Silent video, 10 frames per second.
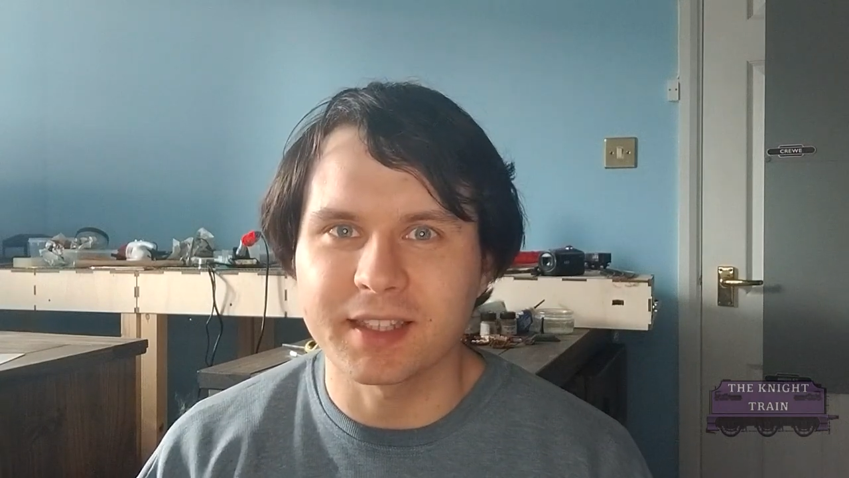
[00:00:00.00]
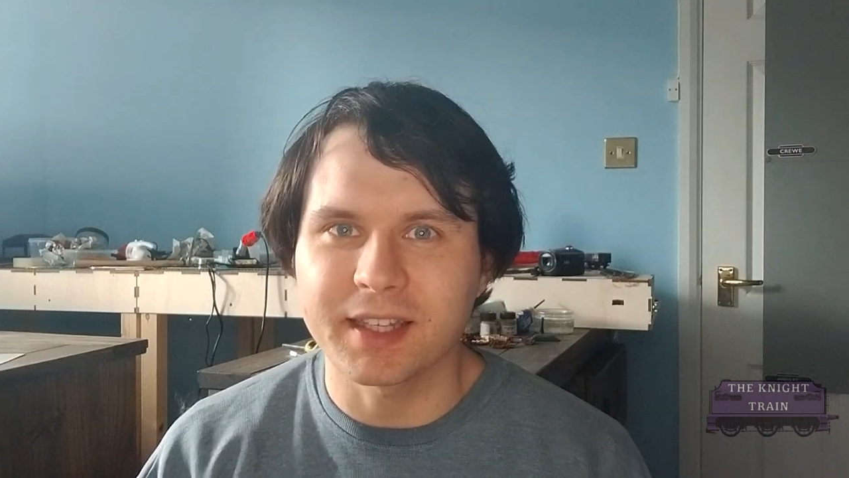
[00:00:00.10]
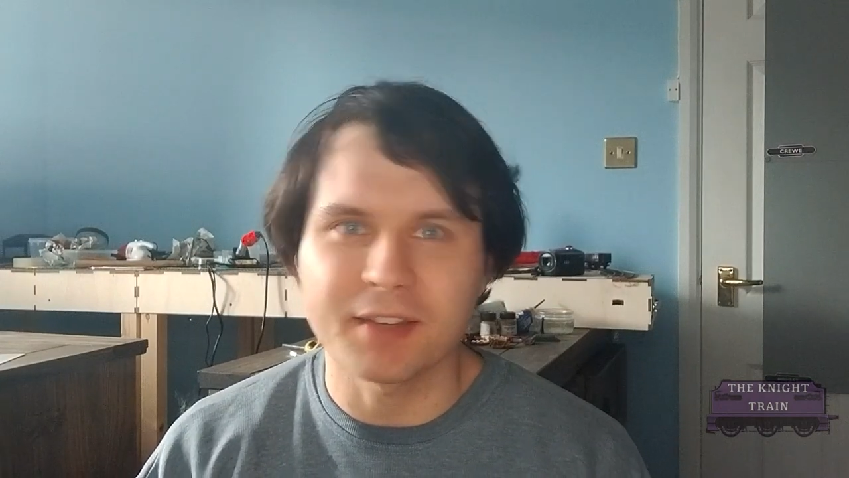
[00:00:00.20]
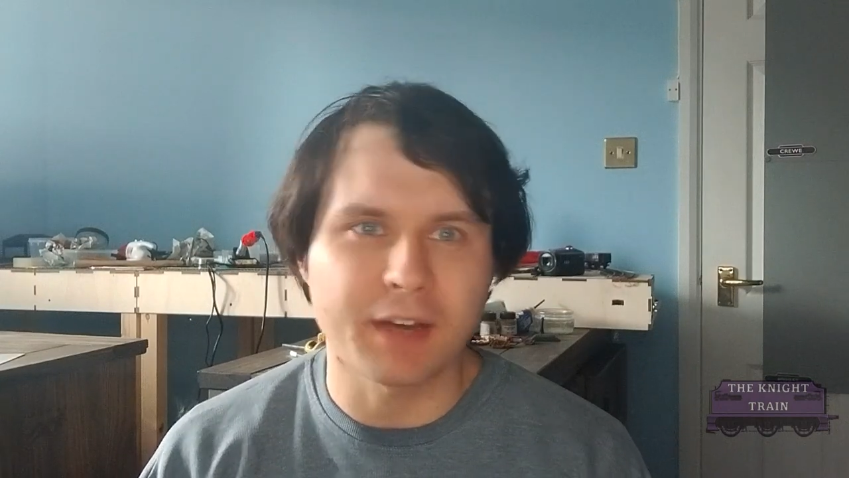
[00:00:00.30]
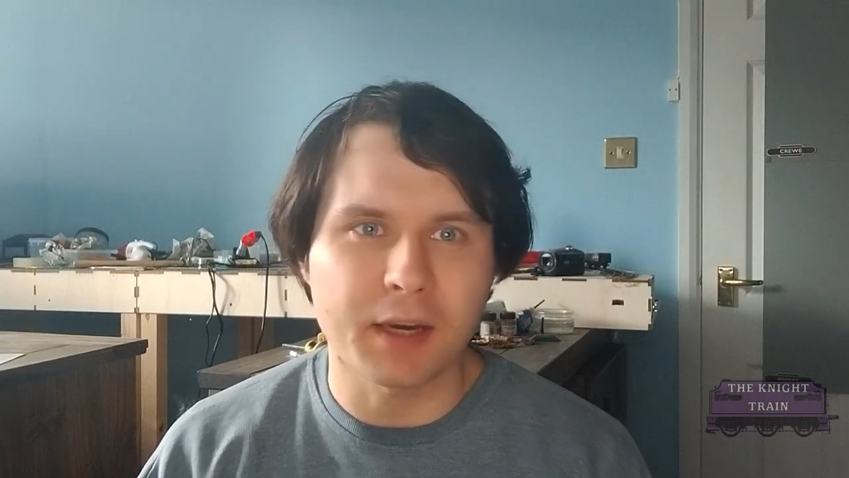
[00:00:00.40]
to
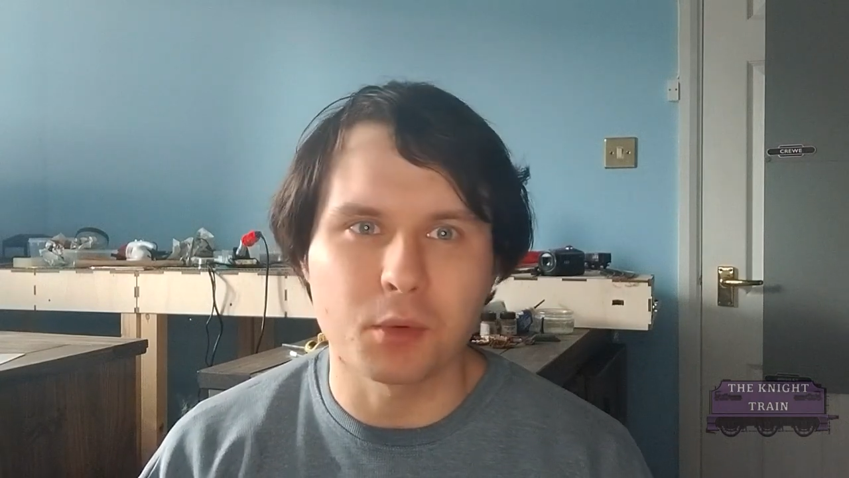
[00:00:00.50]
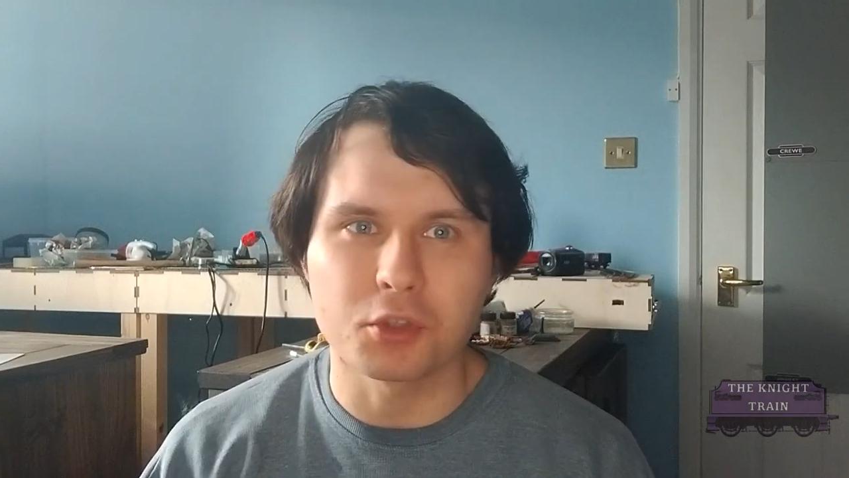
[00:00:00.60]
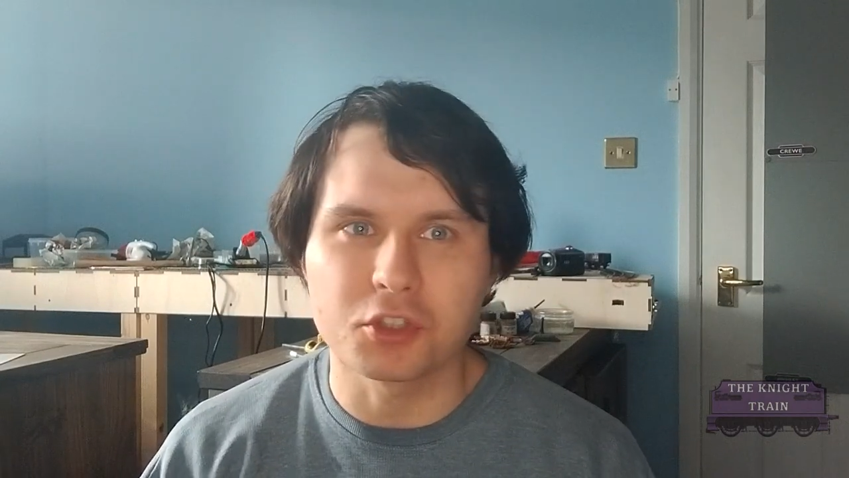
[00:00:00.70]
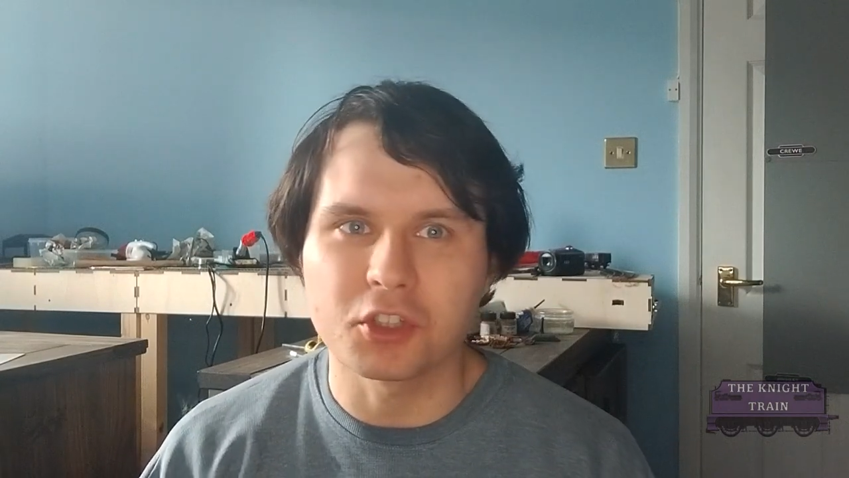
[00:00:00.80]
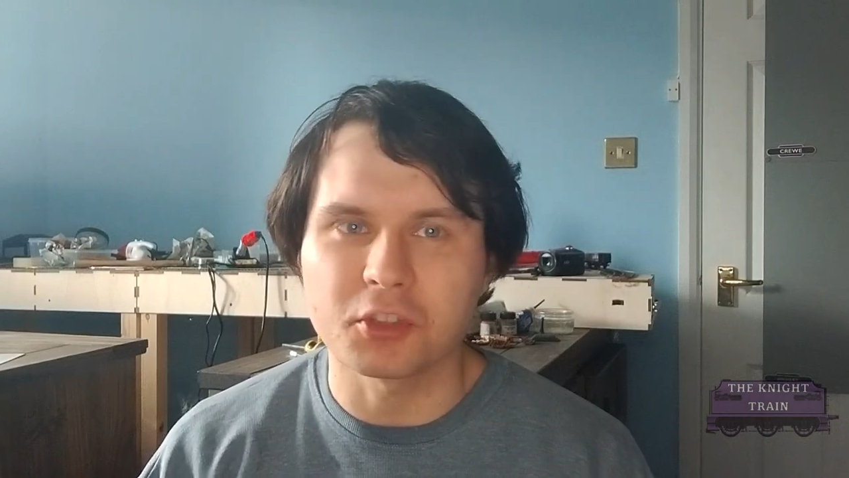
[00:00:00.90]
give
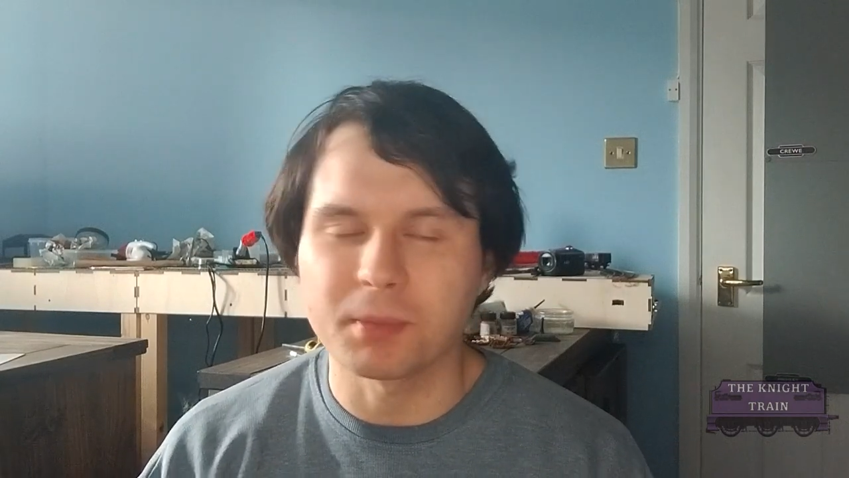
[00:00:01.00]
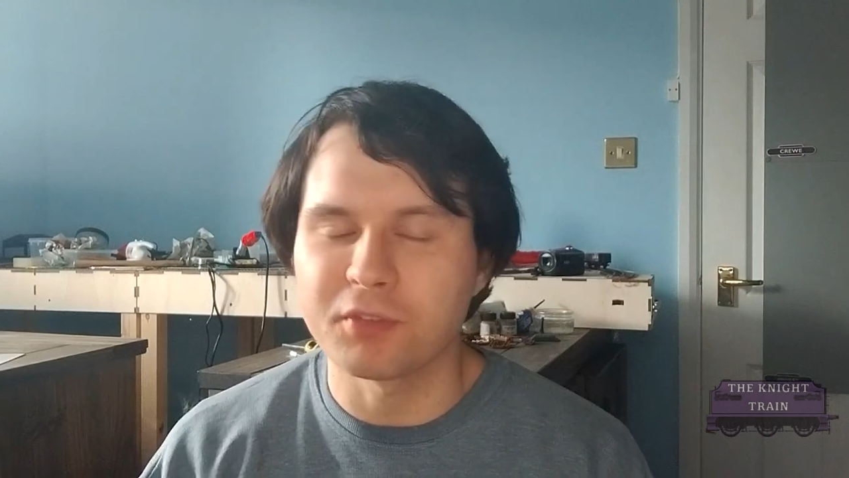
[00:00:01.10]
out just